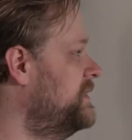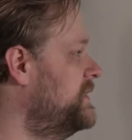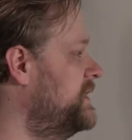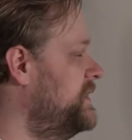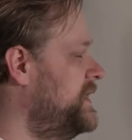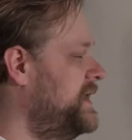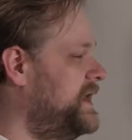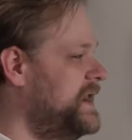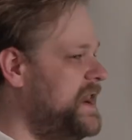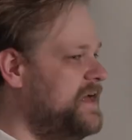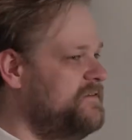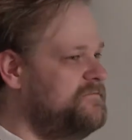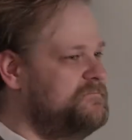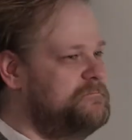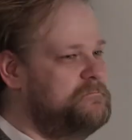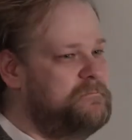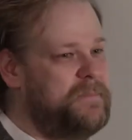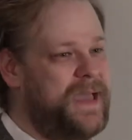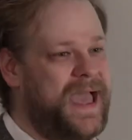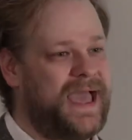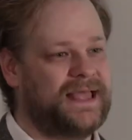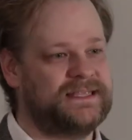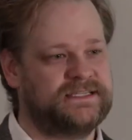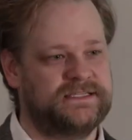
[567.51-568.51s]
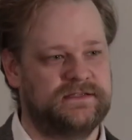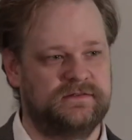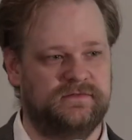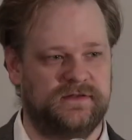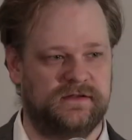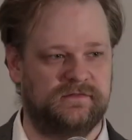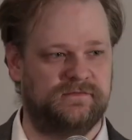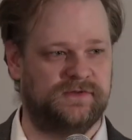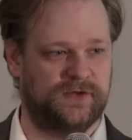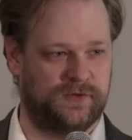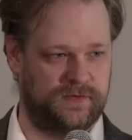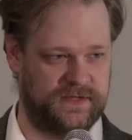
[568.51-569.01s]
that they can have
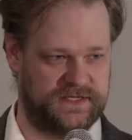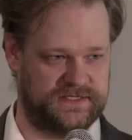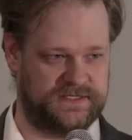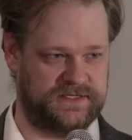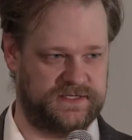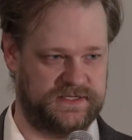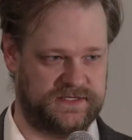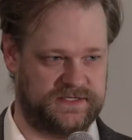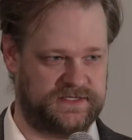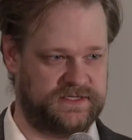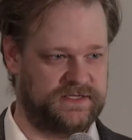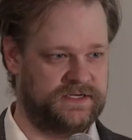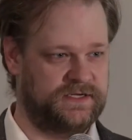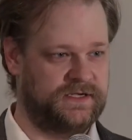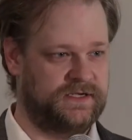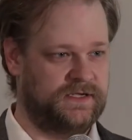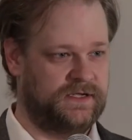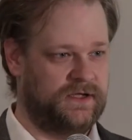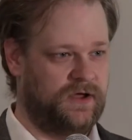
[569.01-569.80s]
massive influences